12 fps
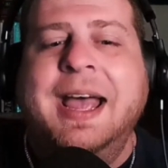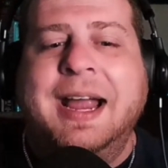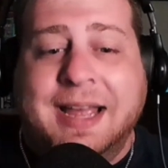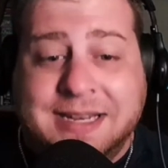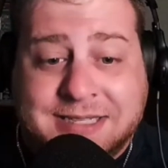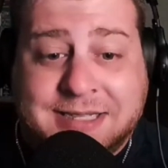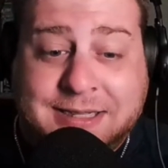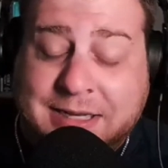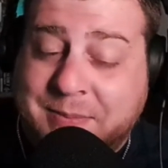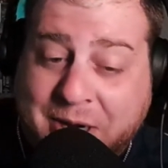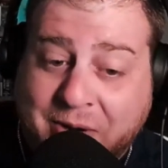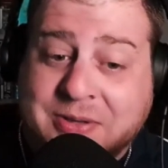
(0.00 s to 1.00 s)
because the
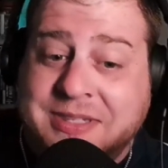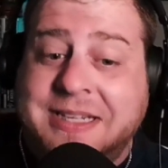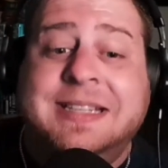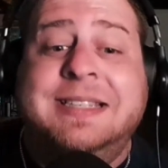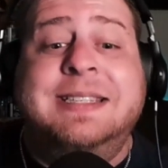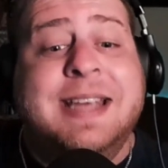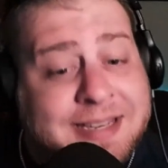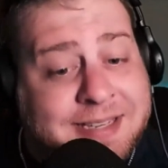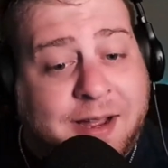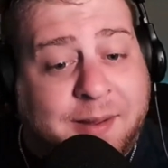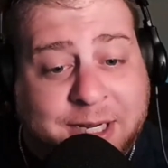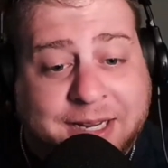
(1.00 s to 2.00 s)
Mariners did send
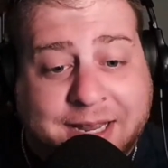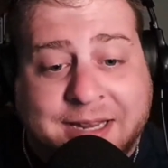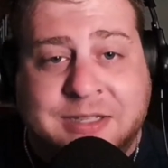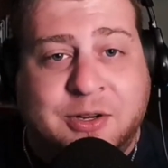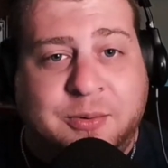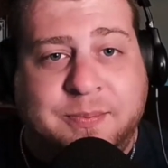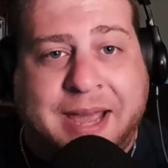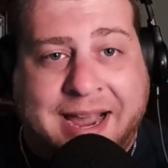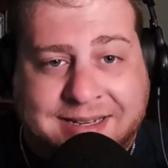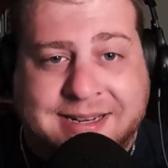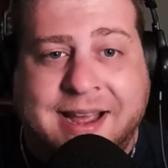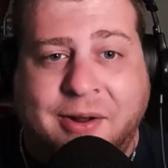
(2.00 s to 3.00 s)
Dominic Canzone
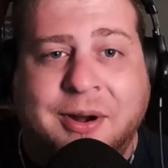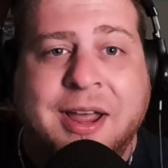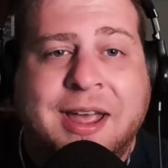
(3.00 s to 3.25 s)
back down